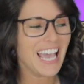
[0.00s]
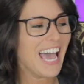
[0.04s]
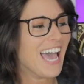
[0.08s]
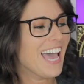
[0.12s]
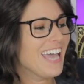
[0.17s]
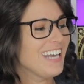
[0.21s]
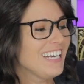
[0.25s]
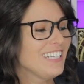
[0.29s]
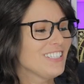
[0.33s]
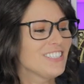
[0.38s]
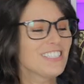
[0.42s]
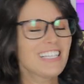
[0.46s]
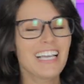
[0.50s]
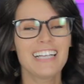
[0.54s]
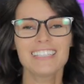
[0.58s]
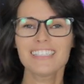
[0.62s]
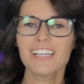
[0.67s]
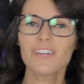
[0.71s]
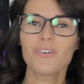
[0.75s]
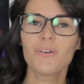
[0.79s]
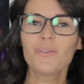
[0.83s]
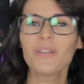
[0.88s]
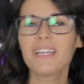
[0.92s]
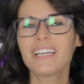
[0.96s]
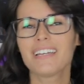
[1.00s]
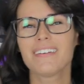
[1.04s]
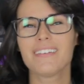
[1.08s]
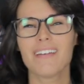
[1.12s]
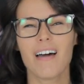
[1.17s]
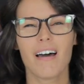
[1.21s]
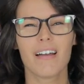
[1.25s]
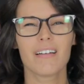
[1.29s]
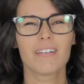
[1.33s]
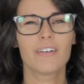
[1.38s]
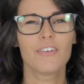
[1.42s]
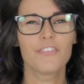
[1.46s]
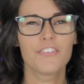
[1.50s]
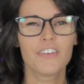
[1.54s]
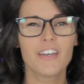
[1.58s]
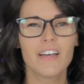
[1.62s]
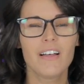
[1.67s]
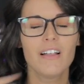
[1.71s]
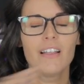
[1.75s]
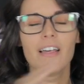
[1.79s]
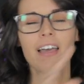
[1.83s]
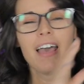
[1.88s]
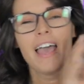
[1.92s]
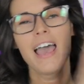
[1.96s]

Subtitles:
and it just has that whole, like, nautical feel.